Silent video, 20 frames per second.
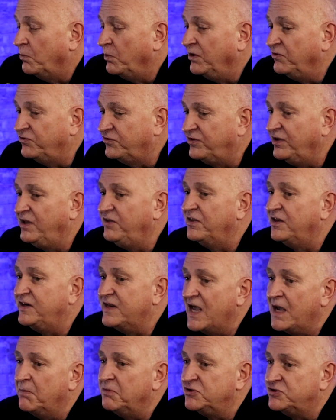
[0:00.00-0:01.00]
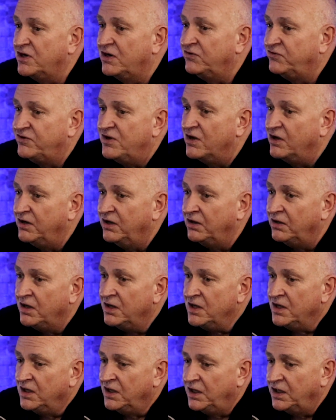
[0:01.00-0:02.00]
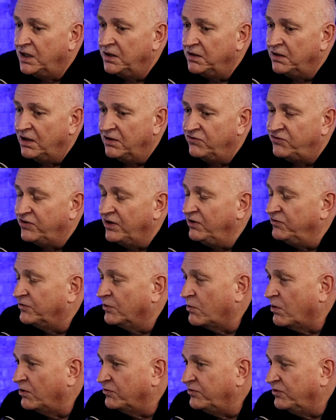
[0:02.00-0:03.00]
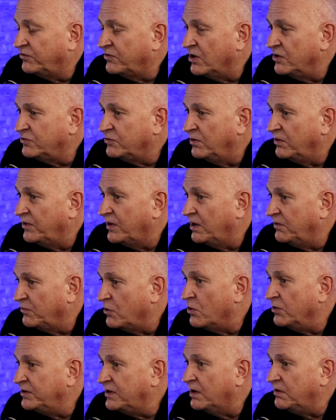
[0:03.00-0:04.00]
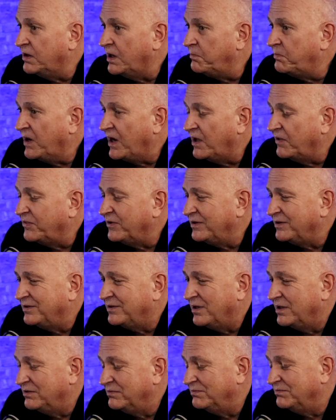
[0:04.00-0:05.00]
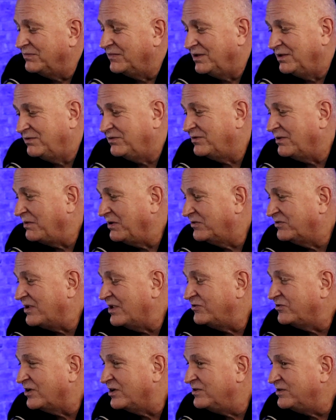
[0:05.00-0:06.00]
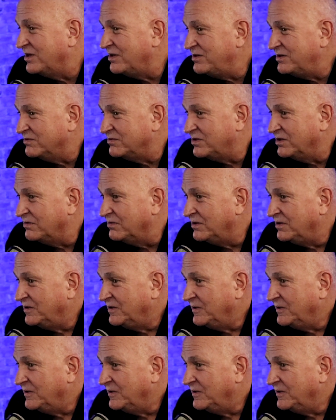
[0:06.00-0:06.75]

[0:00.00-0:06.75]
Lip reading: We see the damage that is done in cities across this country that have gone down that path, and in some extents continue to.